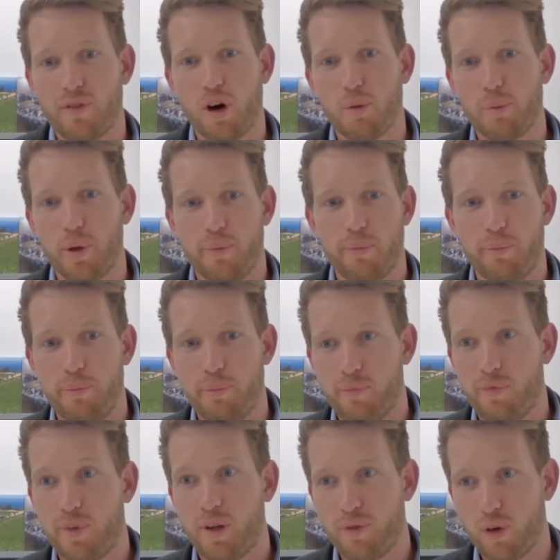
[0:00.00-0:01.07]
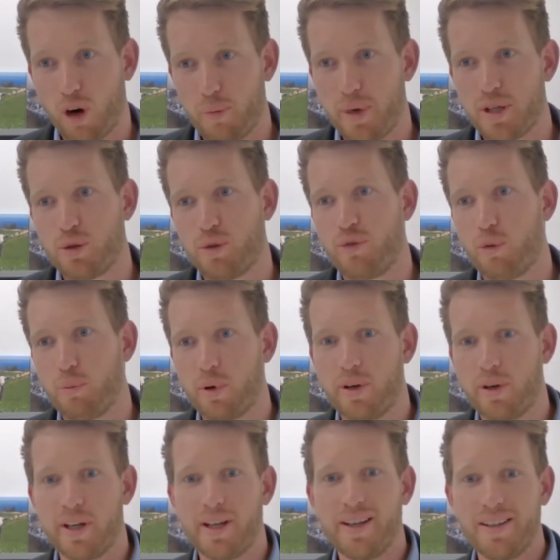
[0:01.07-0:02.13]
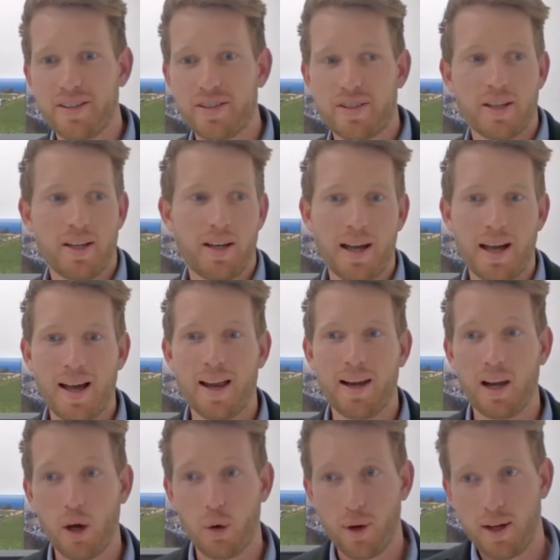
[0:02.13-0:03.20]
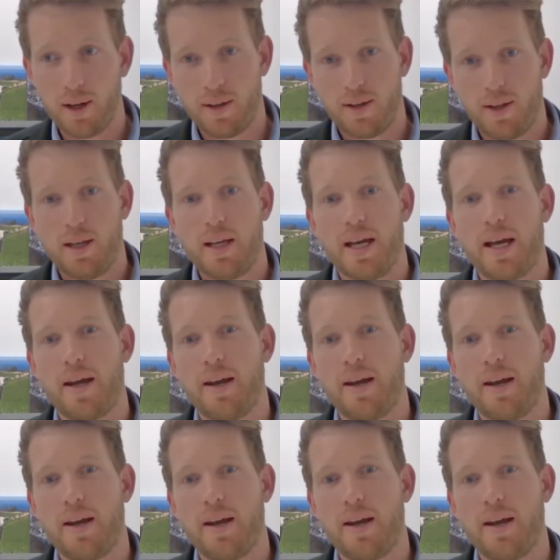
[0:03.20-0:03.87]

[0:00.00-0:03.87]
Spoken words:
the environmental footprint is lower.